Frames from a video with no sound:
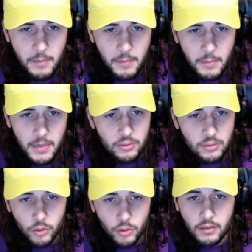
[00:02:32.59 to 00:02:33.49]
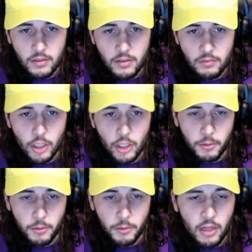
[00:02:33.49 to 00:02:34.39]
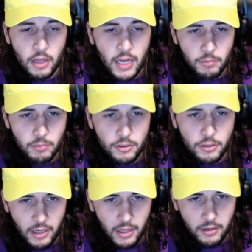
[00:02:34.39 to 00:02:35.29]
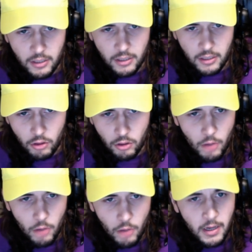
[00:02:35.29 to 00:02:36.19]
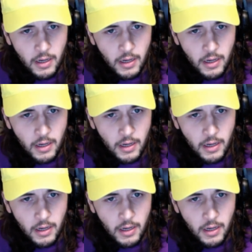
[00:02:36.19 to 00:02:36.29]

I mean, he's a really, really good player. I like Dimitri Flowers out of Oklahoma.